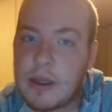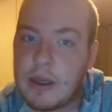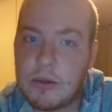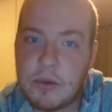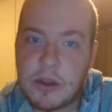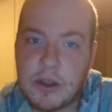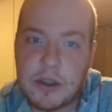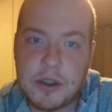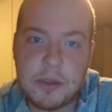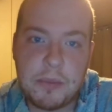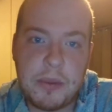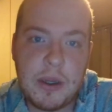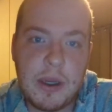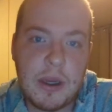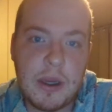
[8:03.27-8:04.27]
and with its
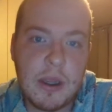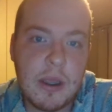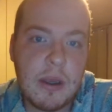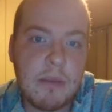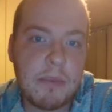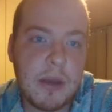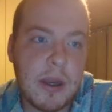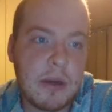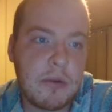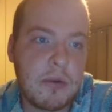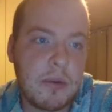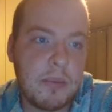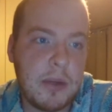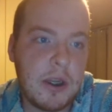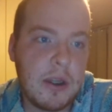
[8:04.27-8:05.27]
beak pecked
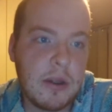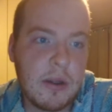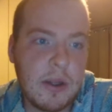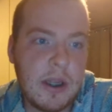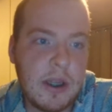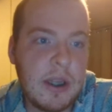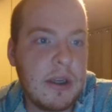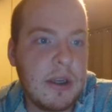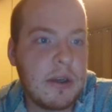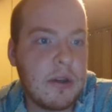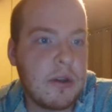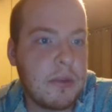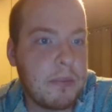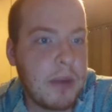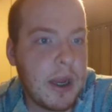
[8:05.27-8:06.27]
repeatedly
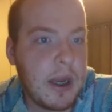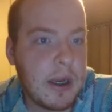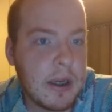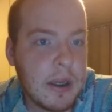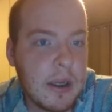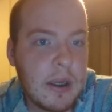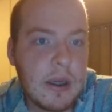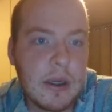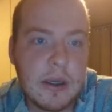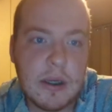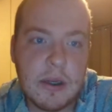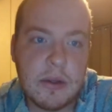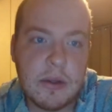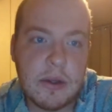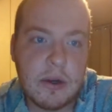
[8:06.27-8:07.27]
into the bank
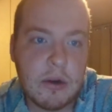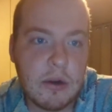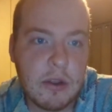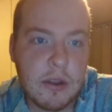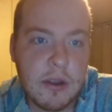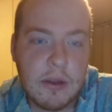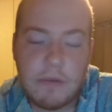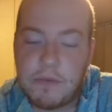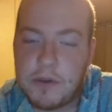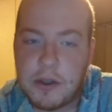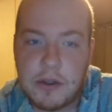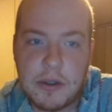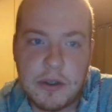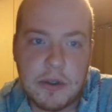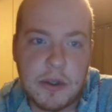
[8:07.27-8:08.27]
until the earth
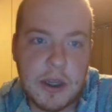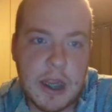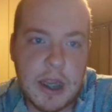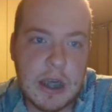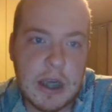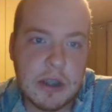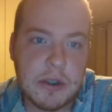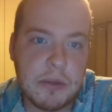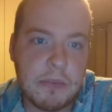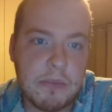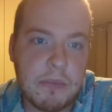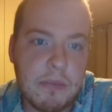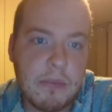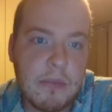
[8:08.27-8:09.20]
fell into the chasm.